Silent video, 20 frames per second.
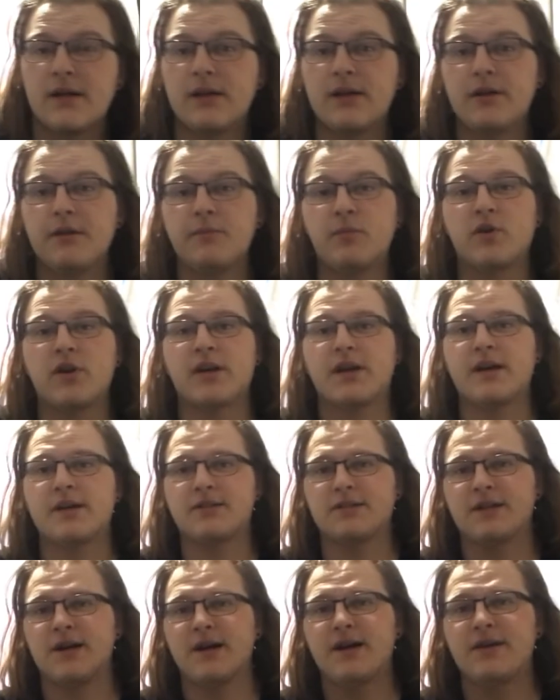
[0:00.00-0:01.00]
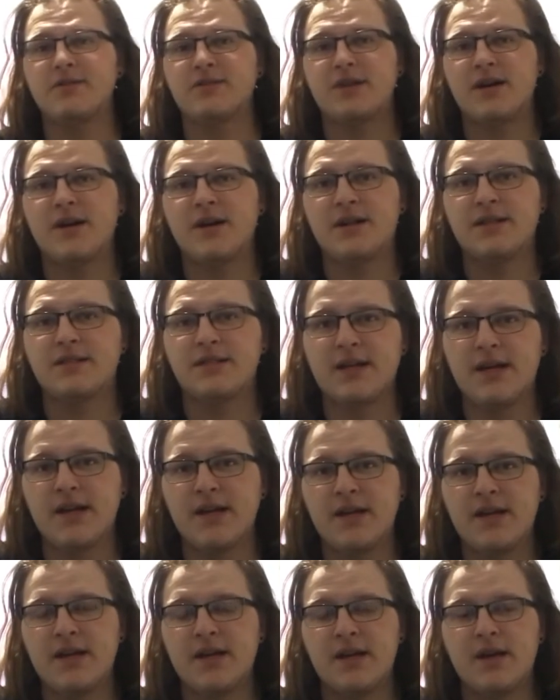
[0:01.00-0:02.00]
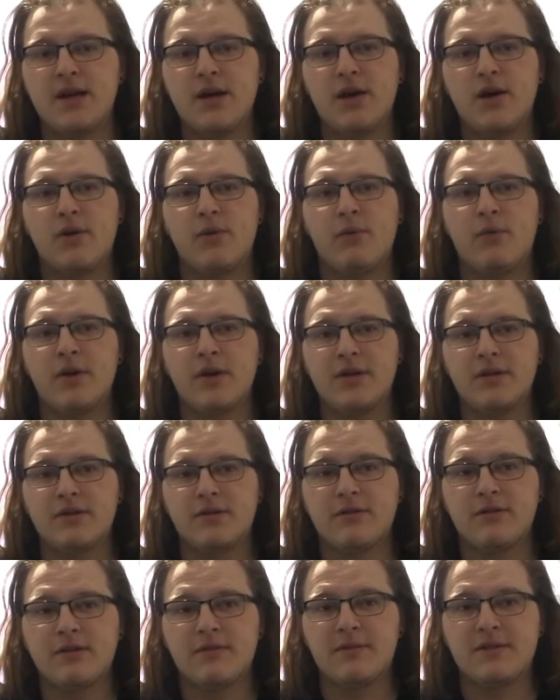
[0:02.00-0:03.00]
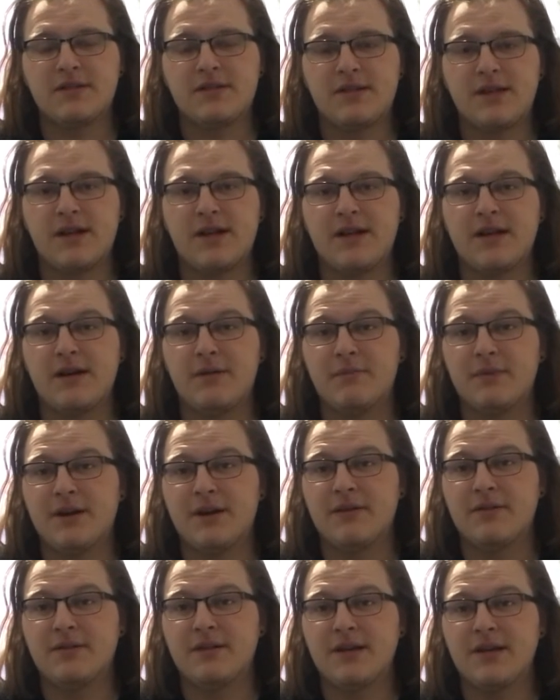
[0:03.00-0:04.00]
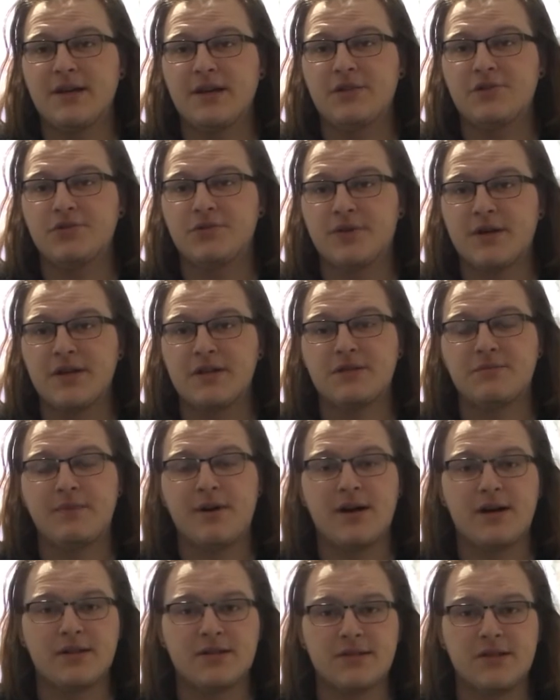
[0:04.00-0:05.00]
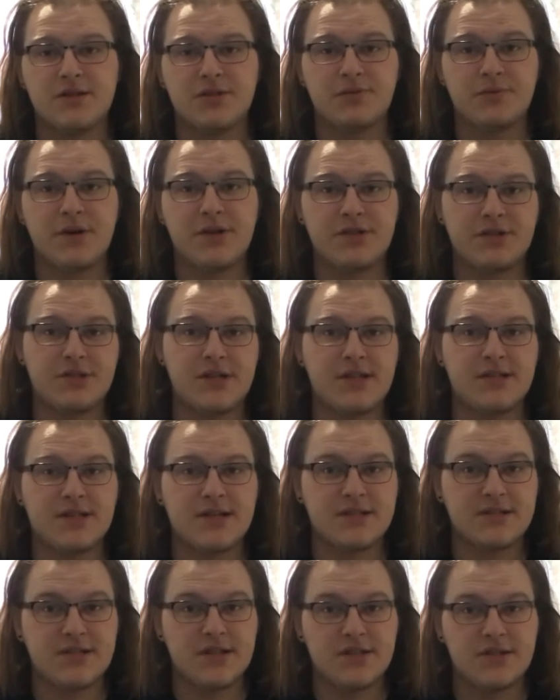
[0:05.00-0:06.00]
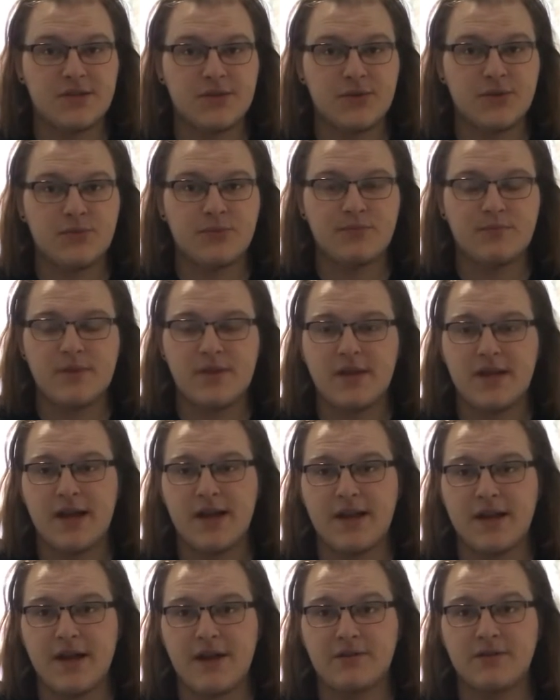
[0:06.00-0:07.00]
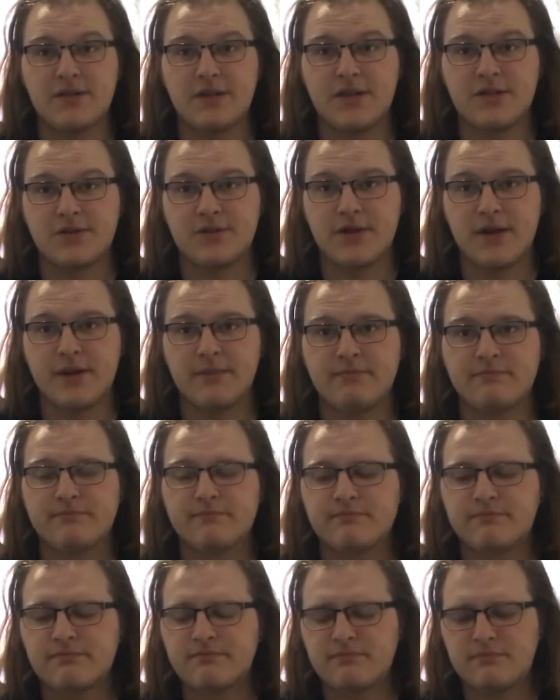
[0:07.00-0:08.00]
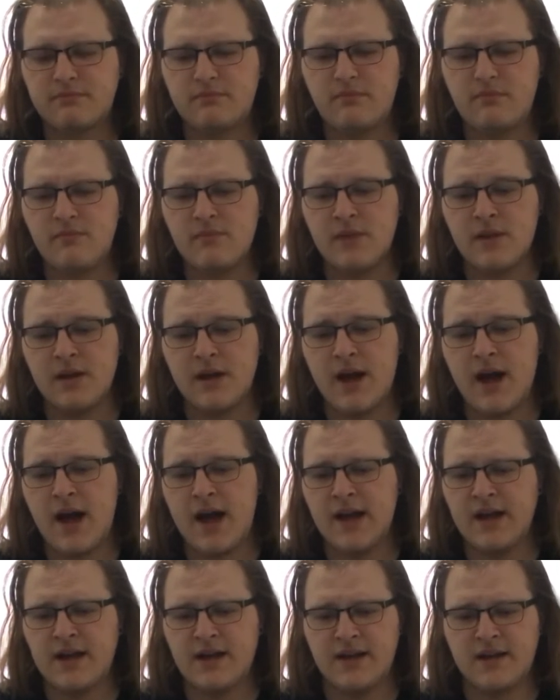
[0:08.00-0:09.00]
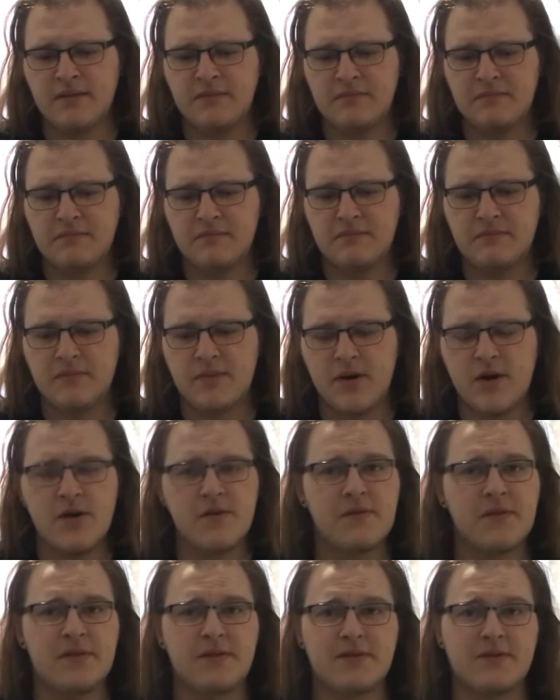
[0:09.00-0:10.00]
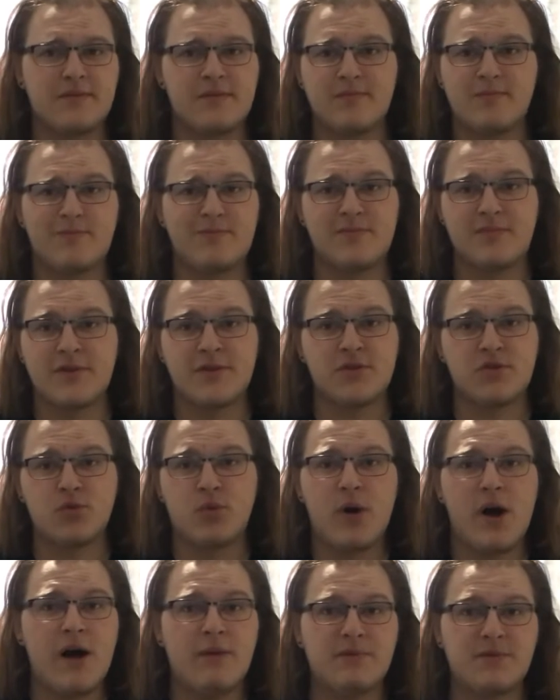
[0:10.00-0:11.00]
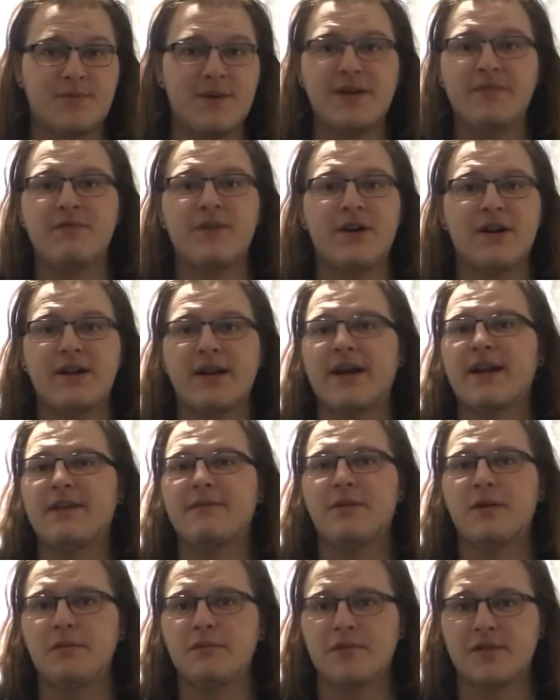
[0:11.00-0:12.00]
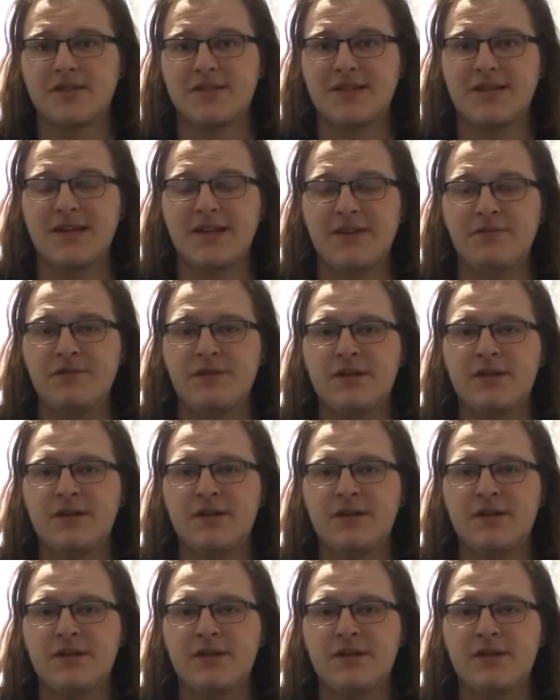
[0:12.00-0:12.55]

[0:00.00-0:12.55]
morning, guys and gals. Undead. Wanted to talk a little bit today about the Transmog situation in Destiny 2 that they announced yesterday. I heard that the TWAB was being very negatively received.